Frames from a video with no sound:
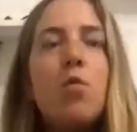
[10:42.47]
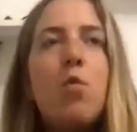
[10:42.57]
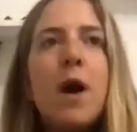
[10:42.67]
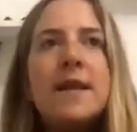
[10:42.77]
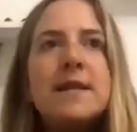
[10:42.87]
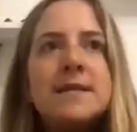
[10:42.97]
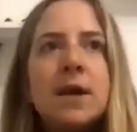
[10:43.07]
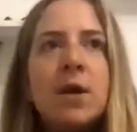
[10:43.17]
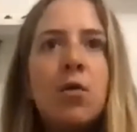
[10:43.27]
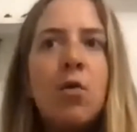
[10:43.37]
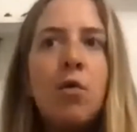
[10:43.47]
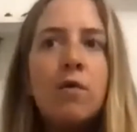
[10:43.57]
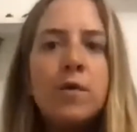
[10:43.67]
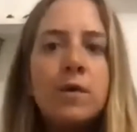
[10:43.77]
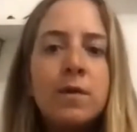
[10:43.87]
when does it go
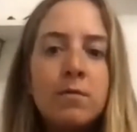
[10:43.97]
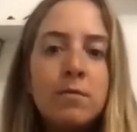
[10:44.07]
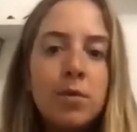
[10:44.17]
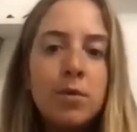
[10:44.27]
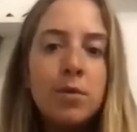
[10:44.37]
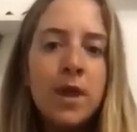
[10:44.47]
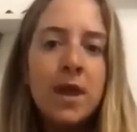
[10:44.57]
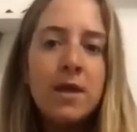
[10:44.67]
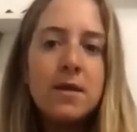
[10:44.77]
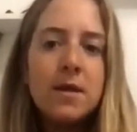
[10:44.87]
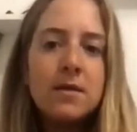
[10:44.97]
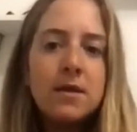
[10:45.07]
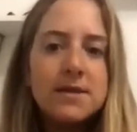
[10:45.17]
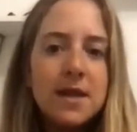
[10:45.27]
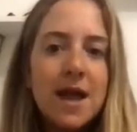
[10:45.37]
over the moon it,
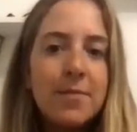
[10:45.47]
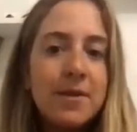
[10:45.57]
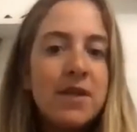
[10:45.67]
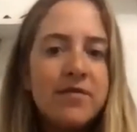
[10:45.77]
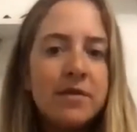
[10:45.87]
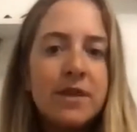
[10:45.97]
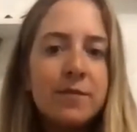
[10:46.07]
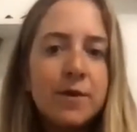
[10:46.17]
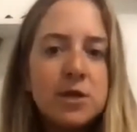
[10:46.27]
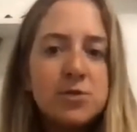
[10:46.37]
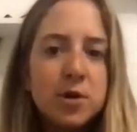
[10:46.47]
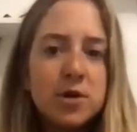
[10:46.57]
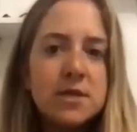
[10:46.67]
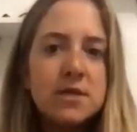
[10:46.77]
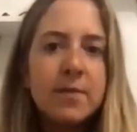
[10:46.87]
does it happen differently for each
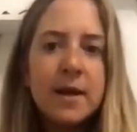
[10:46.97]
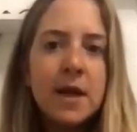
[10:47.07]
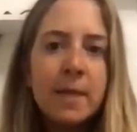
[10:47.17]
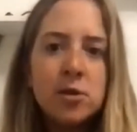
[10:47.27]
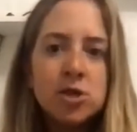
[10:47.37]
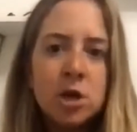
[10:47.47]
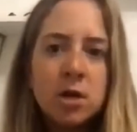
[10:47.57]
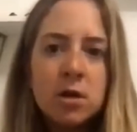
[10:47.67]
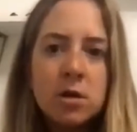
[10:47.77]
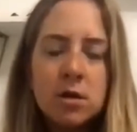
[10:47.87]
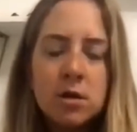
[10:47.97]
person depending on their chart